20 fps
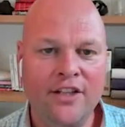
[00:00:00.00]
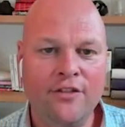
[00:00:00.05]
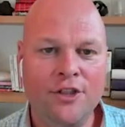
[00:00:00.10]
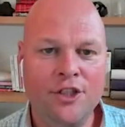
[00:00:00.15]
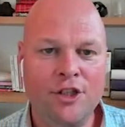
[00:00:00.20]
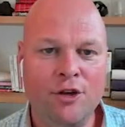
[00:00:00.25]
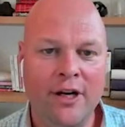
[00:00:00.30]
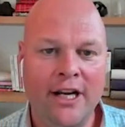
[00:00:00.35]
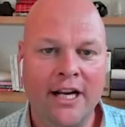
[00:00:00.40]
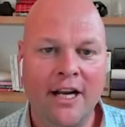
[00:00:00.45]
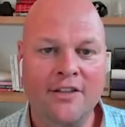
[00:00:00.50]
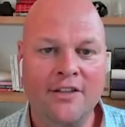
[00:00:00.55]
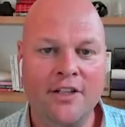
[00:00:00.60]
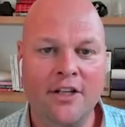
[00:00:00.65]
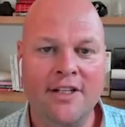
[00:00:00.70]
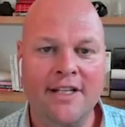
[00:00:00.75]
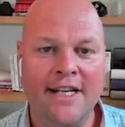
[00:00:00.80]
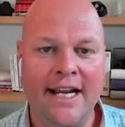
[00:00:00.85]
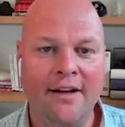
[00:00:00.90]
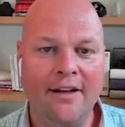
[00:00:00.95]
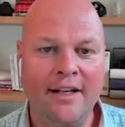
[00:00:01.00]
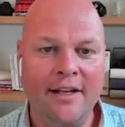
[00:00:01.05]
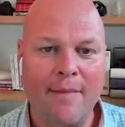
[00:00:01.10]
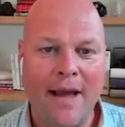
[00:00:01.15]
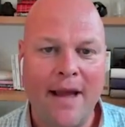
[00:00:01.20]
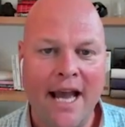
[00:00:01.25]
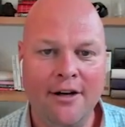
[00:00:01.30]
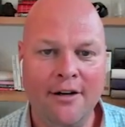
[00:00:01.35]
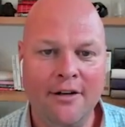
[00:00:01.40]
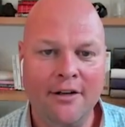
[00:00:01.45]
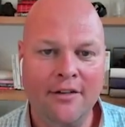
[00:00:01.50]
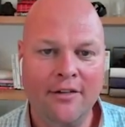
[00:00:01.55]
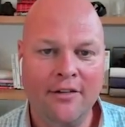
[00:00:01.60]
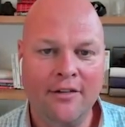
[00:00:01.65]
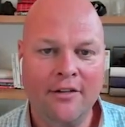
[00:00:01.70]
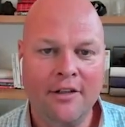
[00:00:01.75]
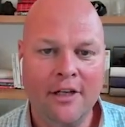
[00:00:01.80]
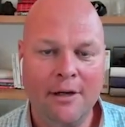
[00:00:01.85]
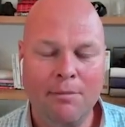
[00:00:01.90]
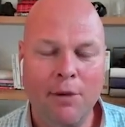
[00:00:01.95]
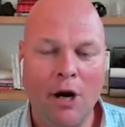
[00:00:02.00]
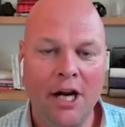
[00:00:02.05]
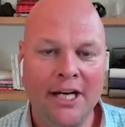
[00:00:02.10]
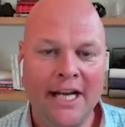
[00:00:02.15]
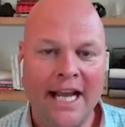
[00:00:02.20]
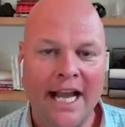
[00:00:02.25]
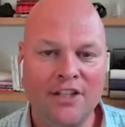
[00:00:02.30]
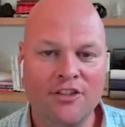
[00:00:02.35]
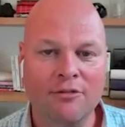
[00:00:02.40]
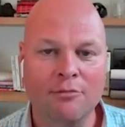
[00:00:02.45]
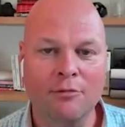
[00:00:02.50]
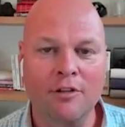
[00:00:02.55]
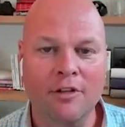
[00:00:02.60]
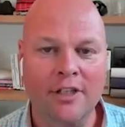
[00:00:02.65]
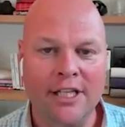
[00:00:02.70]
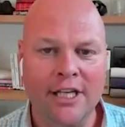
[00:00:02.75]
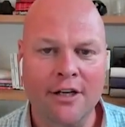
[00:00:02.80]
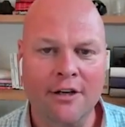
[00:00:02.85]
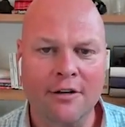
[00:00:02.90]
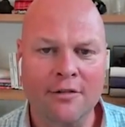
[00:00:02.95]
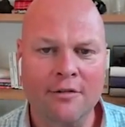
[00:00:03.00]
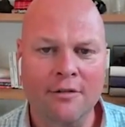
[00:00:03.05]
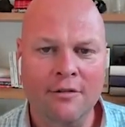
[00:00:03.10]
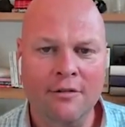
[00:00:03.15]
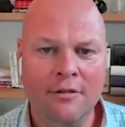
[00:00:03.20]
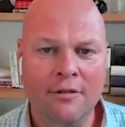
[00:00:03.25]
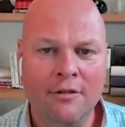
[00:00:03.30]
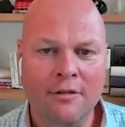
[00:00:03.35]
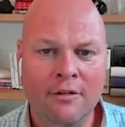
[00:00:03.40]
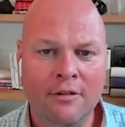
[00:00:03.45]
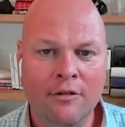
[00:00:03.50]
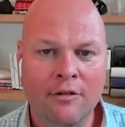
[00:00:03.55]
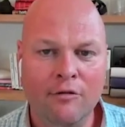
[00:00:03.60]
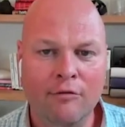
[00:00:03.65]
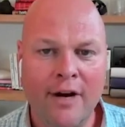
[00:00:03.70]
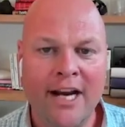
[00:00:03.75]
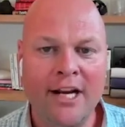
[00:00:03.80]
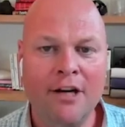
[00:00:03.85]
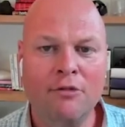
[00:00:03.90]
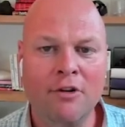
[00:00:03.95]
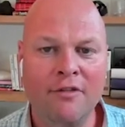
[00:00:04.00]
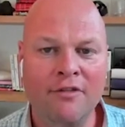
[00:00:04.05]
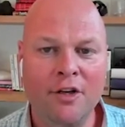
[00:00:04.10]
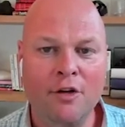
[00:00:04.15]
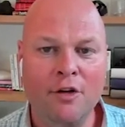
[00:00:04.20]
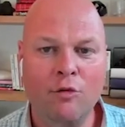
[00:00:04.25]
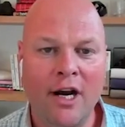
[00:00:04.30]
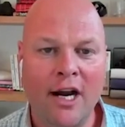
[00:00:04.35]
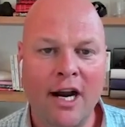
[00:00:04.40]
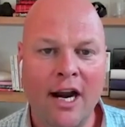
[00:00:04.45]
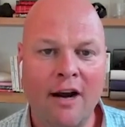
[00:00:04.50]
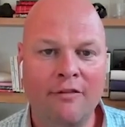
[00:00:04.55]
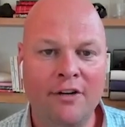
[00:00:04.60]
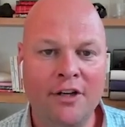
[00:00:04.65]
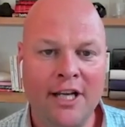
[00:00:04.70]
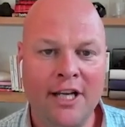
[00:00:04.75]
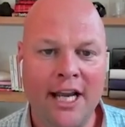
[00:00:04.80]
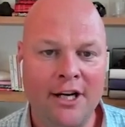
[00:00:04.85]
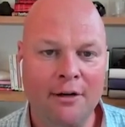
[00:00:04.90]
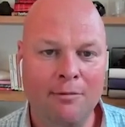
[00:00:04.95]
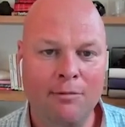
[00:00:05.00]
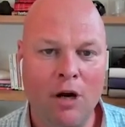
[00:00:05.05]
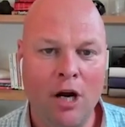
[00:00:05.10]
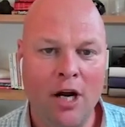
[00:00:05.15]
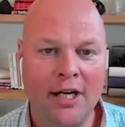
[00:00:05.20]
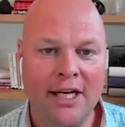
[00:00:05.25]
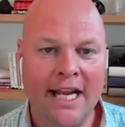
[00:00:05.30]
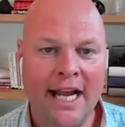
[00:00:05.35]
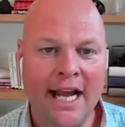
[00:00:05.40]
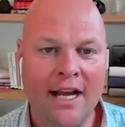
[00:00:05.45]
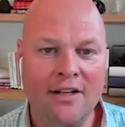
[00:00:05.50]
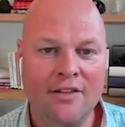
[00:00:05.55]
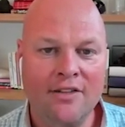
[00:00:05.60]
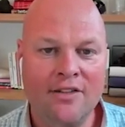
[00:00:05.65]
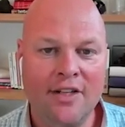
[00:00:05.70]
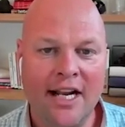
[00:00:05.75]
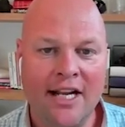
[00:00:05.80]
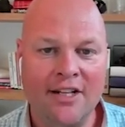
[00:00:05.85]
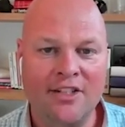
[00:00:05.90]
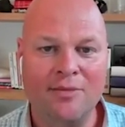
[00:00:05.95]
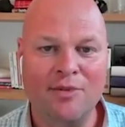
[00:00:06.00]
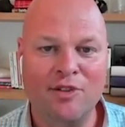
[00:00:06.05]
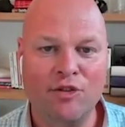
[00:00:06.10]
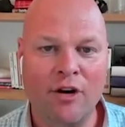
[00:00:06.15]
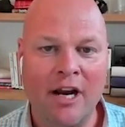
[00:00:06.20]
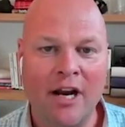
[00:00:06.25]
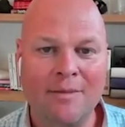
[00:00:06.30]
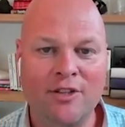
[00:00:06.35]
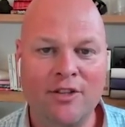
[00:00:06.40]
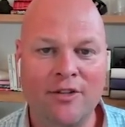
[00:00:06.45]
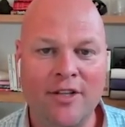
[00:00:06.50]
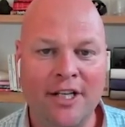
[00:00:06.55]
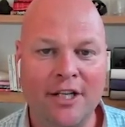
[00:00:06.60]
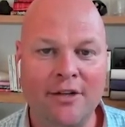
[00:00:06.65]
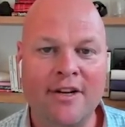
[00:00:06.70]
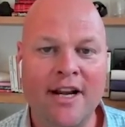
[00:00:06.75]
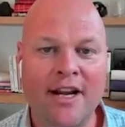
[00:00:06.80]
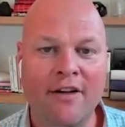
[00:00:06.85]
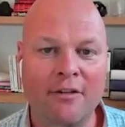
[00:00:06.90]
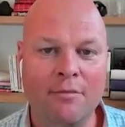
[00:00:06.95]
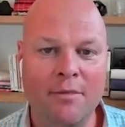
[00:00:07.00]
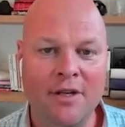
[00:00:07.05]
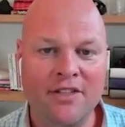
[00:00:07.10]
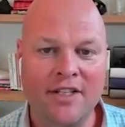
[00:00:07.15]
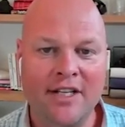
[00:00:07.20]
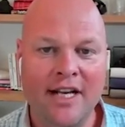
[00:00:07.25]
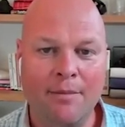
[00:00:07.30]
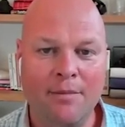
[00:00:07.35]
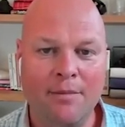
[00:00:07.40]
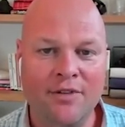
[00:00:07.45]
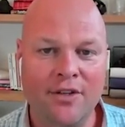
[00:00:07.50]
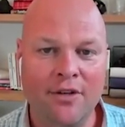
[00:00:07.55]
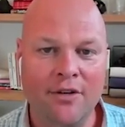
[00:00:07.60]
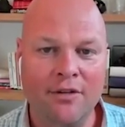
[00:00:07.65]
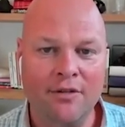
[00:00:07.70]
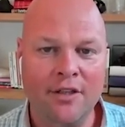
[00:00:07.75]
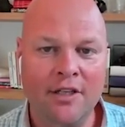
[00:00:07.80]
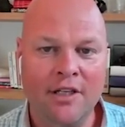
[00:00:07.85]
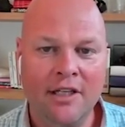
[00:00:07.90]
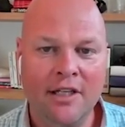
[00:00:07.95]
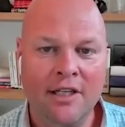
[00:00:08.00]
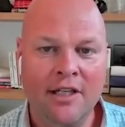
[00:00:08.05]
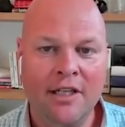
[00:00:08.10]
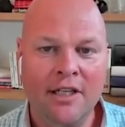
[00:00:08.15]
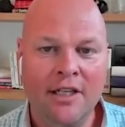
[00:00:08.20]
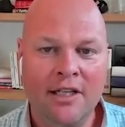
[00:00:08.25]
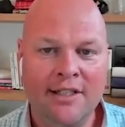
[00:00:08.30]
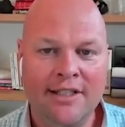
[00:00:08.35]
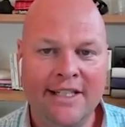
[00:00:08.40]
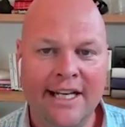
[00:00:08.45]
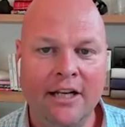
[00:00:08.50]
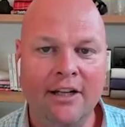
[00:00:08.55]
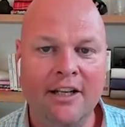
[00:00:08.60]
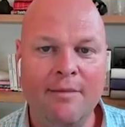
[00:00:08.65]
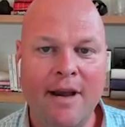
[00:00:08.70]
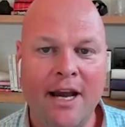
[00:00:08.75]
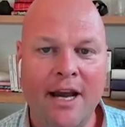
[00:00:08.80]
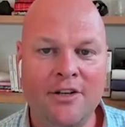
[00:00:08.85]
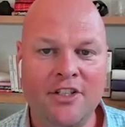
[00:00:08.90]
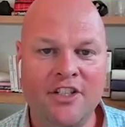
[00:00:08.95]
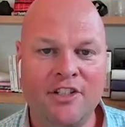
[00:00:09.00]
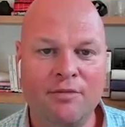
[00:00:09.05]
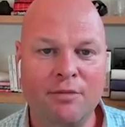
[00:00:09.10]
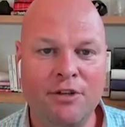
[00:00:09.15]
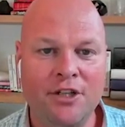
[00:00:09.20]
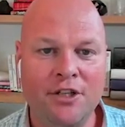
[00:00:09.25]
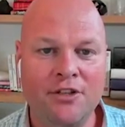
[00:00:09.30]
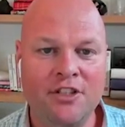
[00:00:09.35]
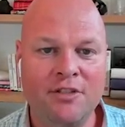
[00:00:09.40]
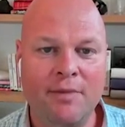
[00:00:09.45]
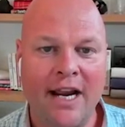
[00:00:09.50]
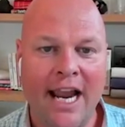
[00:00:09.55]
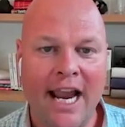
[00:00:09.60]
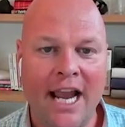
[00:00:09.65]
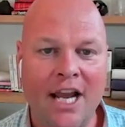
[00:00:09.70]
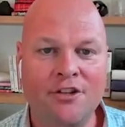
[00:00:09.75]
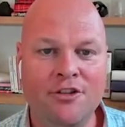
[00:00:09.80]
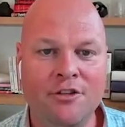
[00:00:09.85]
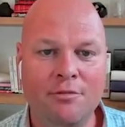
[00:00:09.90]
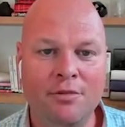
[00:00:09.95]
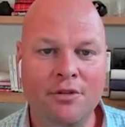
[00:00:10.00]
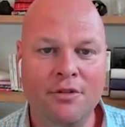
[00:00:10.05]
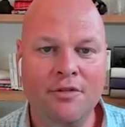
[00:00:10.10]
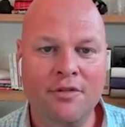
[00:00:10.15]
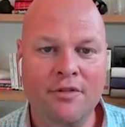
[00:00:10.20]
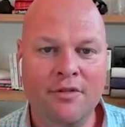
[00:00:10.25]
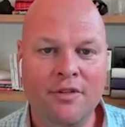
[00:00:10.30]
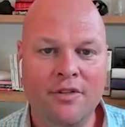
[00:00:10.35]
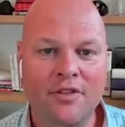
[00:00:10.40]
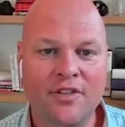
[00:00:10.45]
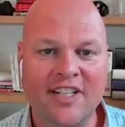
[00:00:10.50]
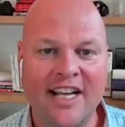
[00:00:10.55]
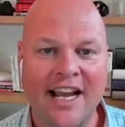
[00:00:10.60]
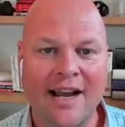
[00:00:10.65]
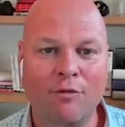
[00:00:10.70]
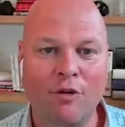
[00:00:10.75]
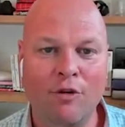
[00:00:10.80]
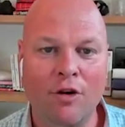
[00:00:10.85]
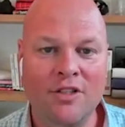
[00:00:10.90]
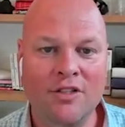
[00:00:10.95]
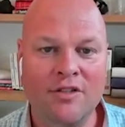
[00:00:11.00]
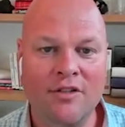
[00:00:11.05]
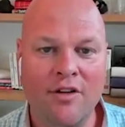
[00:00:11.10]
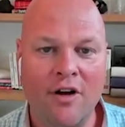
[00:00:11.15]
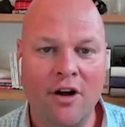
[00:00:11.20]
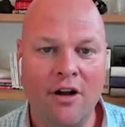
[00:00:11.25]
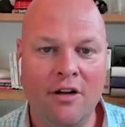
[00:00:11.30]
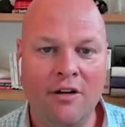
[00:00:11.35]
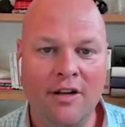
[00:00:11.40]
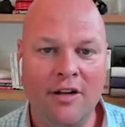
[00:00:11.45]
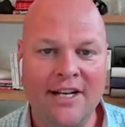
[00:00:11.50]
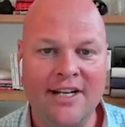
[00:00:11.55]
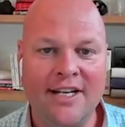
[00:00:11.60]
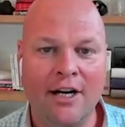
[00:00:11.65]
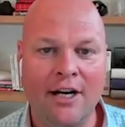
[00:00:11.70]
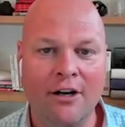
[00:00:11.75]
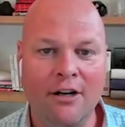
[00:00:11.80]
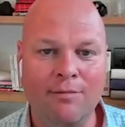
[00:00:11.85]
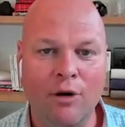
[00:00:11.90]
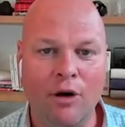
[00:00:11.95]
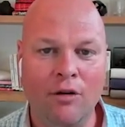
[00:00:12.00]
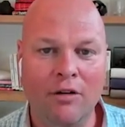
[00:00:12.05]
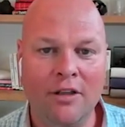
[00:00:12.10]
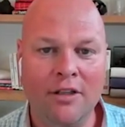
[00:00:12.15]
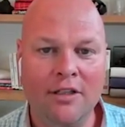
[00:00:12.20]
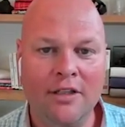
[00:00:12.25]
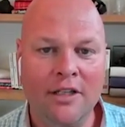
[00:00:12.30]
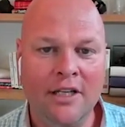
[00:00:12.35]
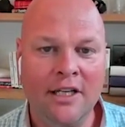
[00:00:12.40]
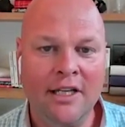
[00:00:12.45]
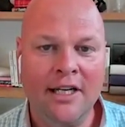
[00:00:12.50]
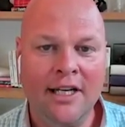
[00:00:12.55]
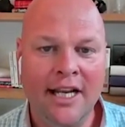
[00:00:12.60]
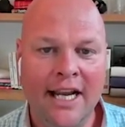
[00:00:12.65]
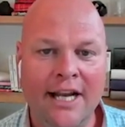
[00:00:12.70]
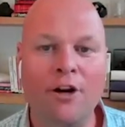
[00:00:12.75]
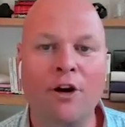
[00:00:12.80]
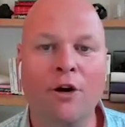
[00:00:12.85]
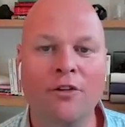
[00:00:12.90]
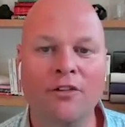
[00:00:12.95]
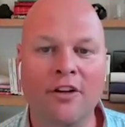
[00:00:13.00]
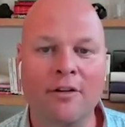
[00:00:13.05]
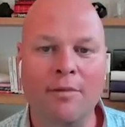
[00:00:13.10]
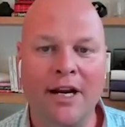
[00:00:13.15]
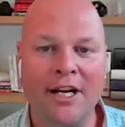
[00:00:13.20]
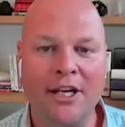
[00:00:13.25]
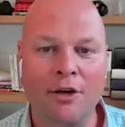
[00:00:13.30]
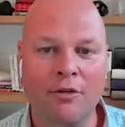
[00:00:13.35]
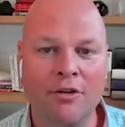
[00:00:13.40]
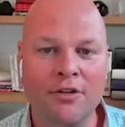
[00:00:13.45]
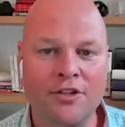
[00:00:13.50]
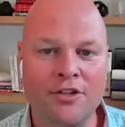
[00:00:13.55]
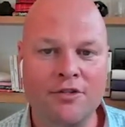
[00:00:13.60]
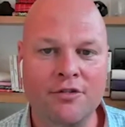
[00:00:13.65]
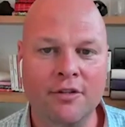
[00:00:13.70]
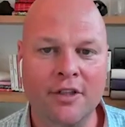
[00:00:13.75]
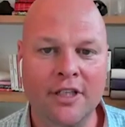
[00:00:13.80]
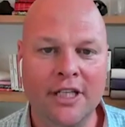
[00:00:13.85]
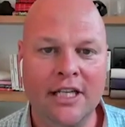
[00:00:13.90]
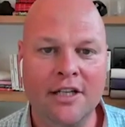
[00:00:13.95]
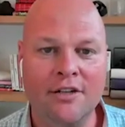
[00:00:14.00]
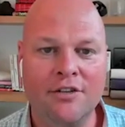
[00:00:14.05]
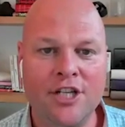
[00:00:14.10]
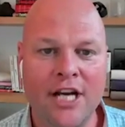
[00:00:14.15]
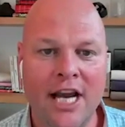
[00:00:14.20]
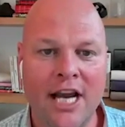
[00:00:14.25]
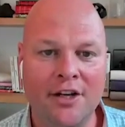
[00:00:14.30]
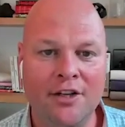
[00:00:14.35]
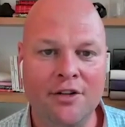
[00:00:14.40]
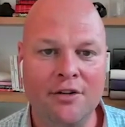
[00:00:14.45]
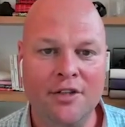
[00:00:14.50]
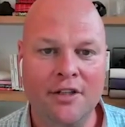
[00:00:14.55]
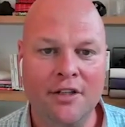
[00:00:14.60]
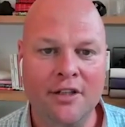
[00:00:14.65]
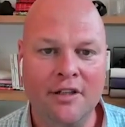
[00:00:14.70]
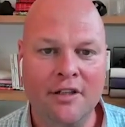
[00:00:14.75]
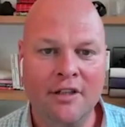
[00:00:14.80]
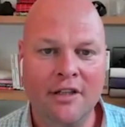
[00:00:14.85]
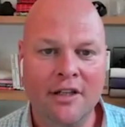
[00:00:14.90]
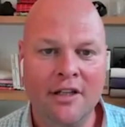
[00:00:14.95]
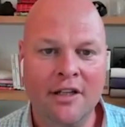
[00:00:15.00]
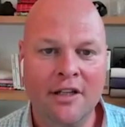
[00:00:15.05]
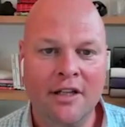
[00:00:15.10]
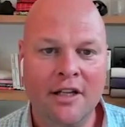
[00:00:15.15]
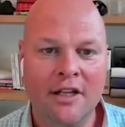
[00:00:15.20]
for joining us on Daily Matters, a podcast from Clio. Rate and review wherever you get your podcasts and subscribe so that you never miss an episode. Daily Matters is produced by Andrew Booth, Sam Rosenthal, and Derek Bolin, and hosted by yours truly, Jack Newton.